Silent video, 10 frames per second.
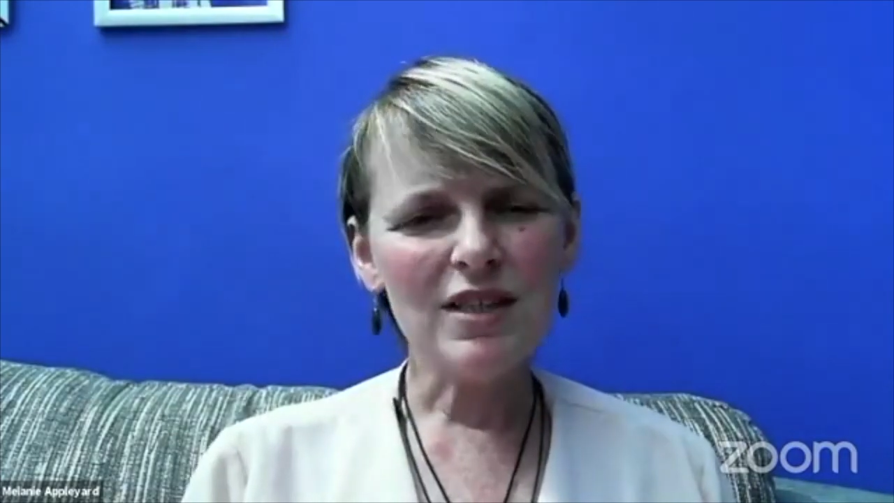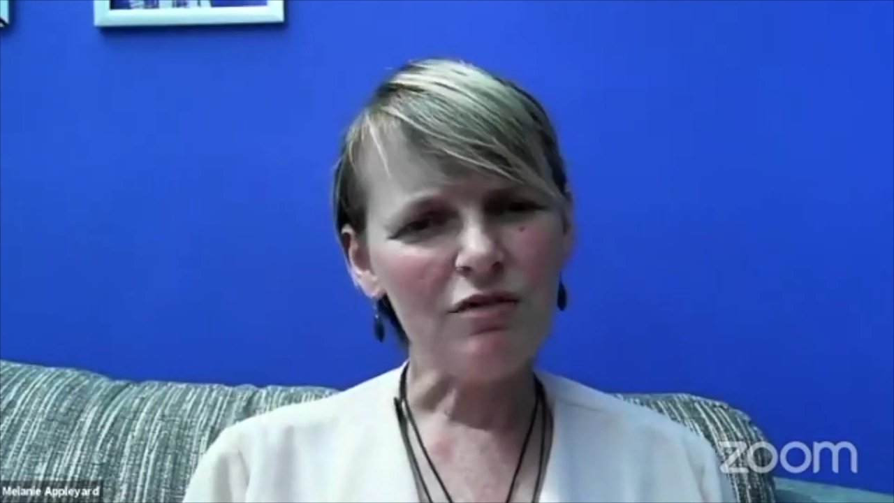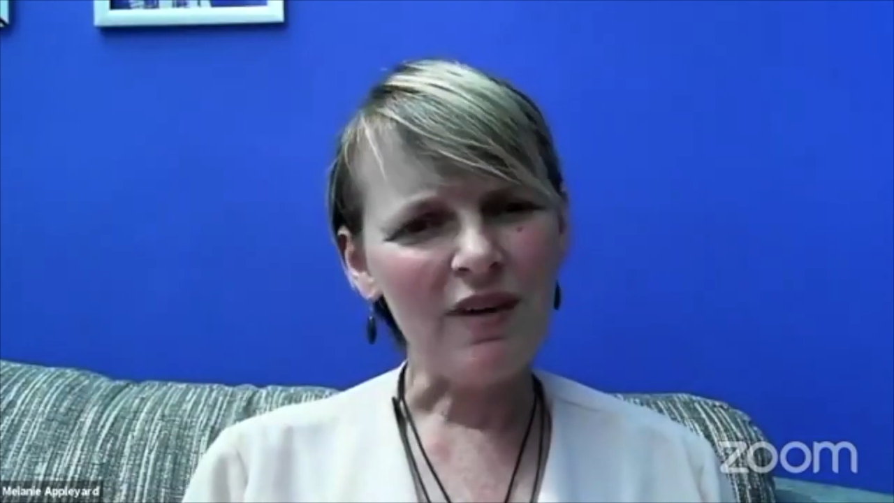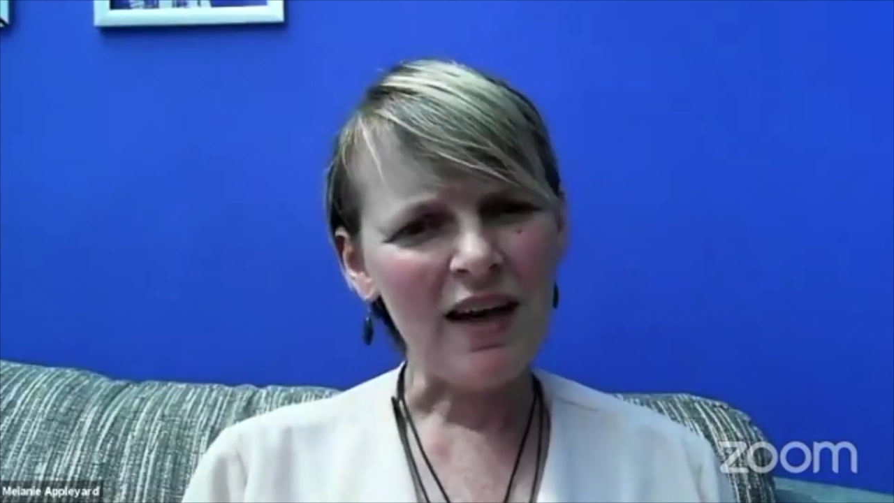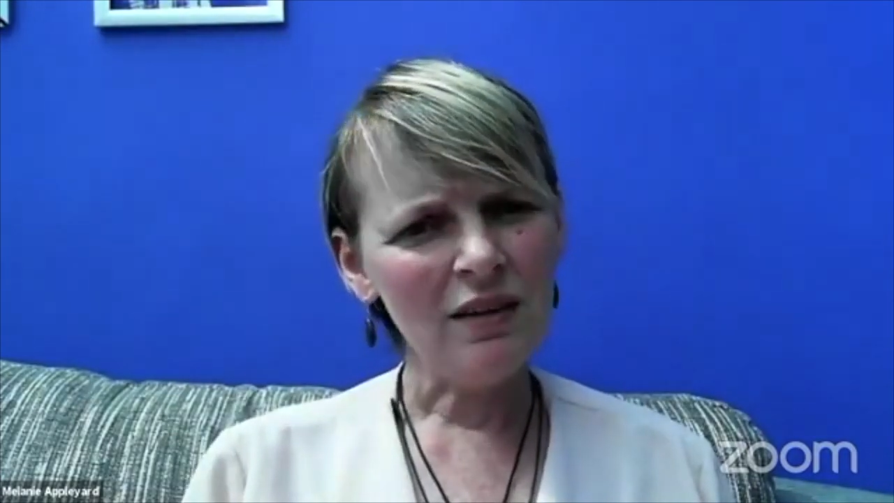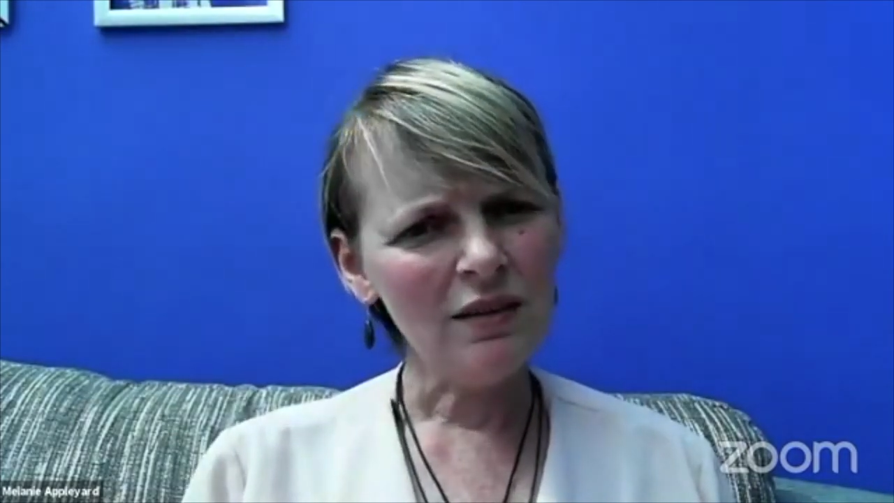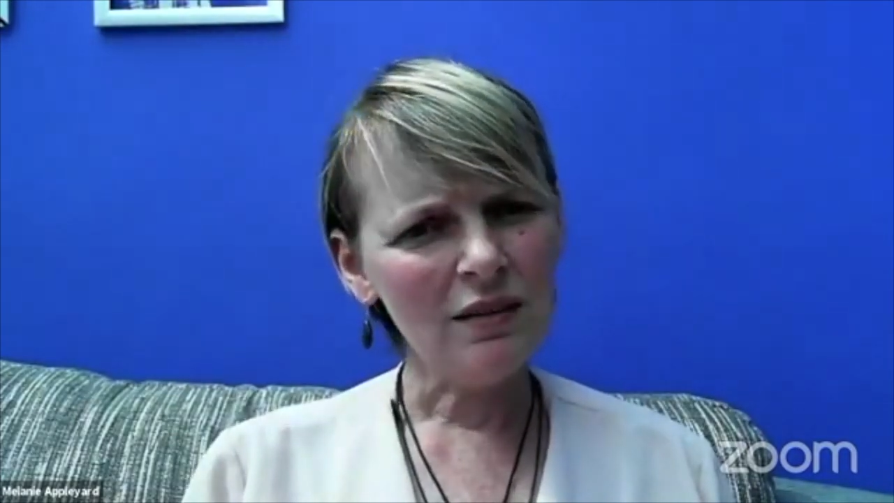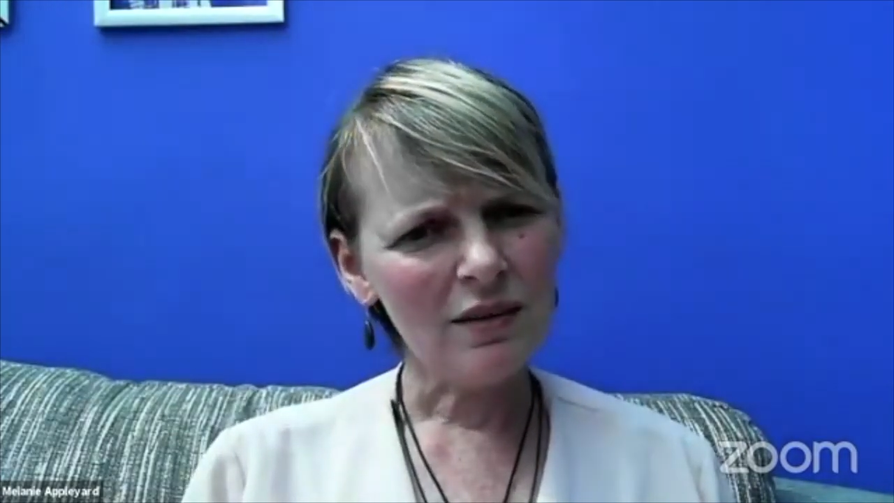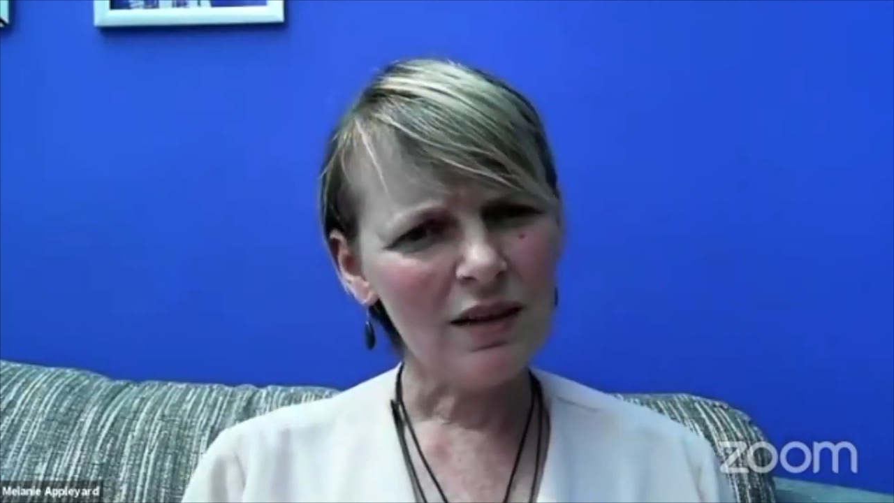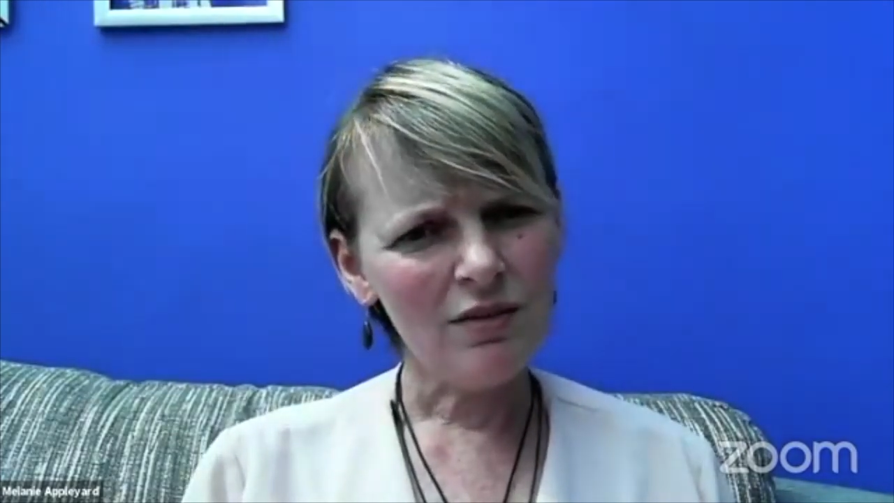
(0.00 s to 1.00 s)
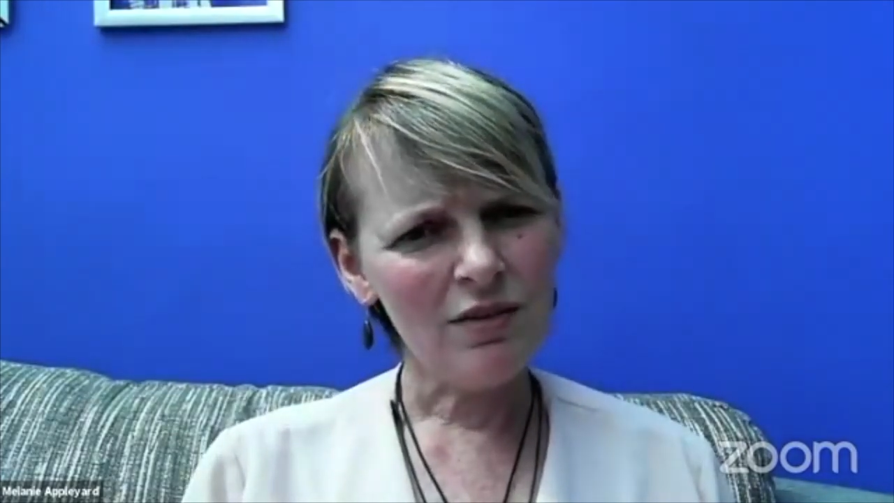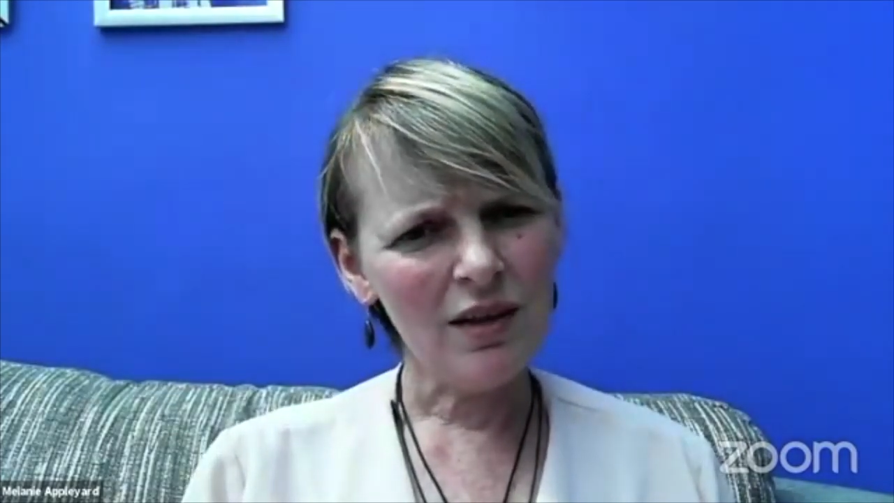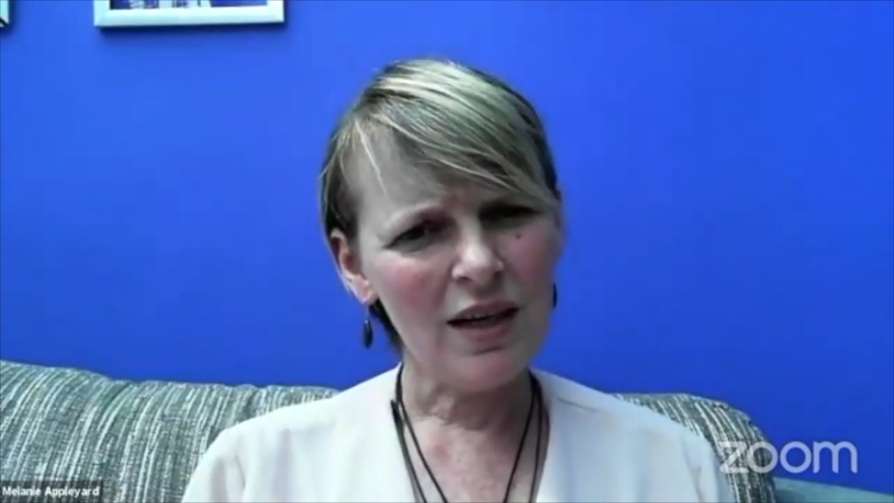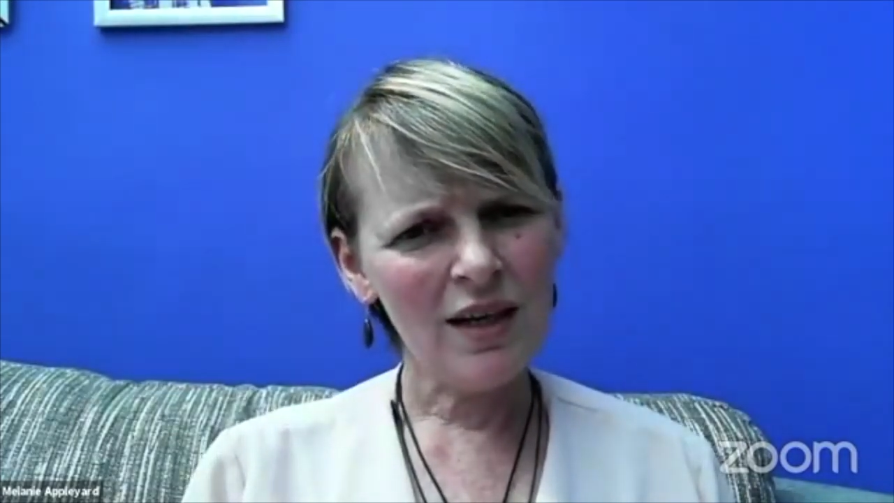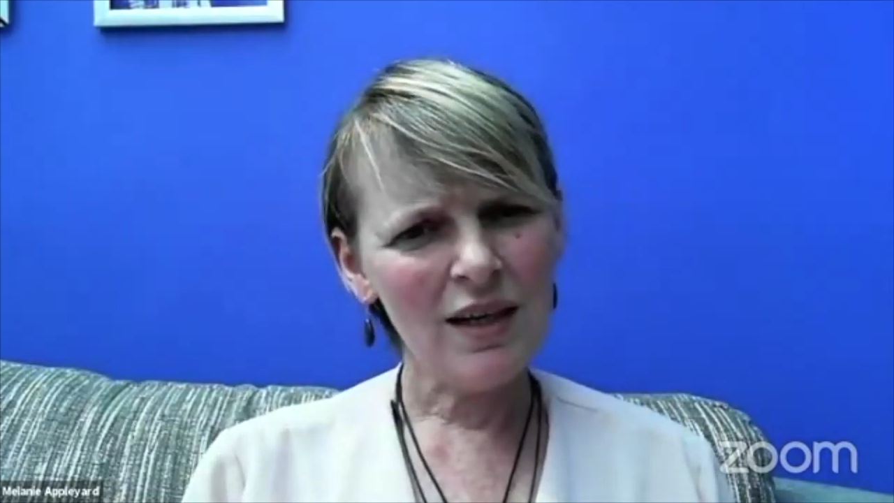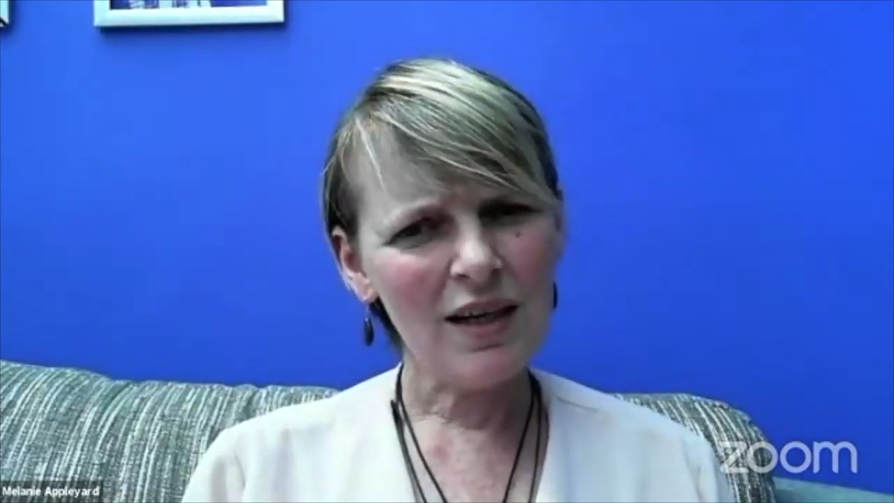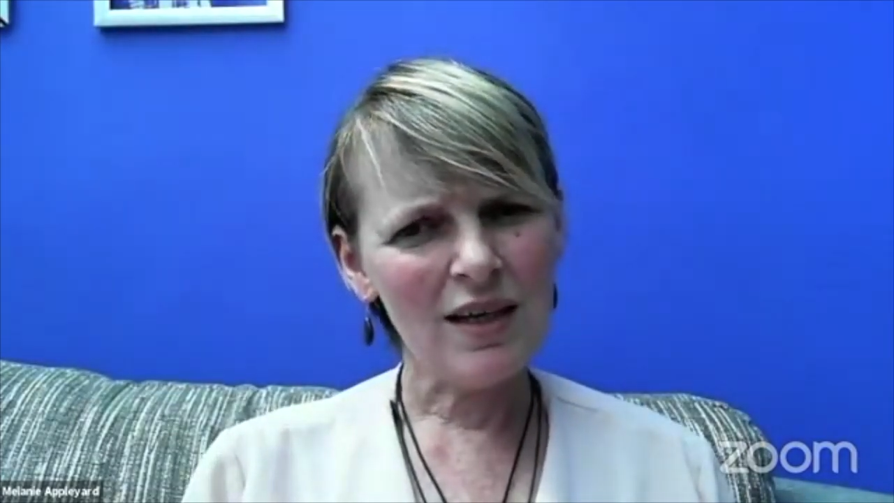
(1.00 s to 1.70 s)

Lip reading: to fail, if you like.